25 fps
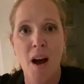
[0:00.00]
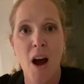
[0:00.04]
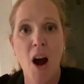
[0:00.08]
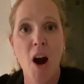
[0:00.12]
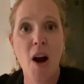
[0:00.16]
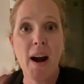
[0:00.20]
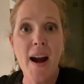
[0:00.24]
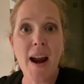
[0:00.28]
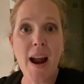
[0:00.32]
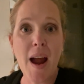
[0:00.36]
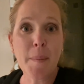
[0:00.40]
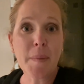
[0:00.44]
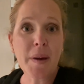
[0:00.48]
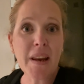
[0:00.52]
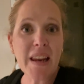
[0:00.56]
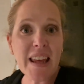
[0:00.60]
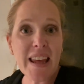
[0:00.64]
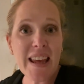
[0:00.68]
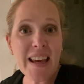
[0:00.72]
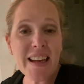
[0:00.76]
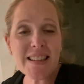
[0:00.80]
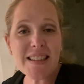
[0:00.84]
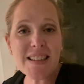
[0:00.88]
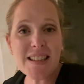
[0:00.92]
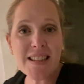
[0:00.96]
All right, I'm gonna
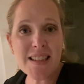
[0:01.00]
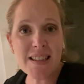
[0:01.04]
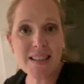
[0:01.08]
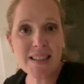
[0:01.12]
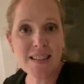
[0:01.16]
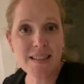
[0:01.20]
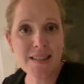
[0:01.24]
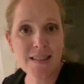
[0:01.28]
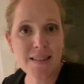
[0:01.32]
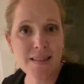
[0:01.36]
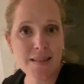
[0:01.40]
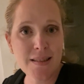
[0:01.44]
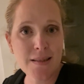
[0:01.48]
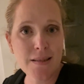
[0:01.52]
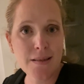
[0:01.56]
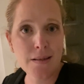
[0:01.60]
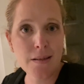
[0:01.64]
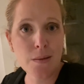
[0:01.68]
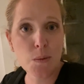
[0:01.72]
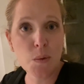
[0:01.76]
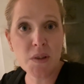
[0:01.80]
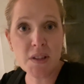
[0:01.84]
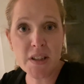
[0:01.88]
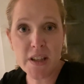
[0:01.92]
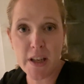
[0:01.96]
eat.
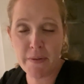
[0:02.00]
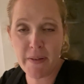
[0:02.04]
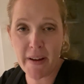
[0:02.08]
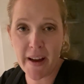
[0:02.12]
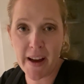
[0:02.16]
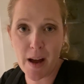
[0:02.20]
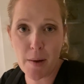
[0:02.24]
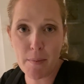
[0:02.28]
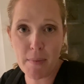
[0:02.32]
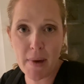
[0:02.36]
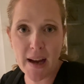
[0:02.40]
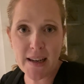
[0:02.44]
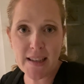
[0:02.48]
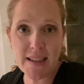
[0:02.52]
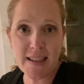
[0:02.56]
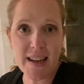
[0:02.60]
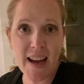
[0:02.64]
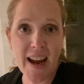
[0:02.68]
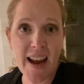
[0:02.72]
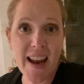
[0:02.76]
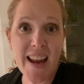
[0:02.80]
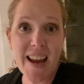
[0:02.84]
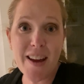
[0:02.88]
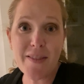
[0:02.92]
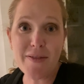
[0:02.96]
We'll see if I come back
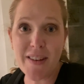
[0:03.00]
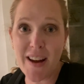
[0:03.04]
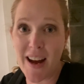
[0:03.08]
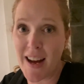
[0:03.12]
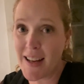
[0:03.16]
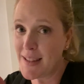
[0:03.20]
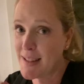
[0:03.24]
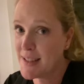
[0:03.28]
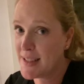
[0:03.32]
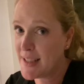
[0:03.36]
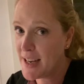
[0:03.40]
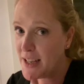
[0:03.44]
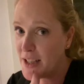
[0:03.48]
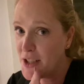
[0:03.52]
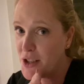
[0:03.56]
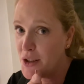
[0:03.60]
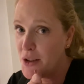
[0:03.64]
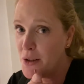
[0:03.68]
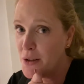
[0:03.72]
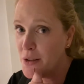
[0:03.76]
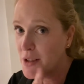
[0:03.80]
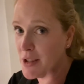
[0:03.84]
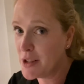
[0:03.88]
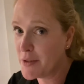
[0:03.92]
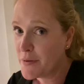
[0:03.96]
tonight. If not, stay
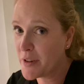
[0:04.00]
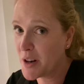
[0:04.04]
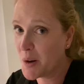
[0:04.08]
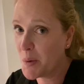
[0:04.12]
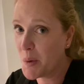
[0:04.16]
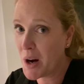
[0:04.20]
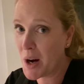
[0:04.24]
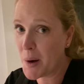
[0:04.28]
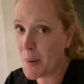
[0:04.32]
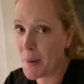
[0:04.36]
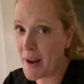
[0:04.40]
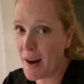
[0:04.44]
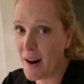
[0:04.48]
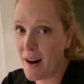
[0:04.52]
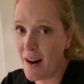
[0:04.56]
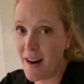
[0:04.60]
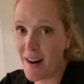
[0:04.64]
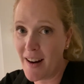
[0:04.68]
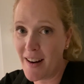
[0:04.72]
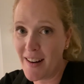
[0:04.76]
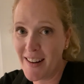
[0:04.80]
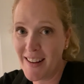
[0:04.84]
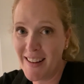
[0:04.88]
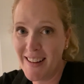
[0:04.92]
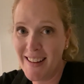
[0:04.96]
tuned for where we are.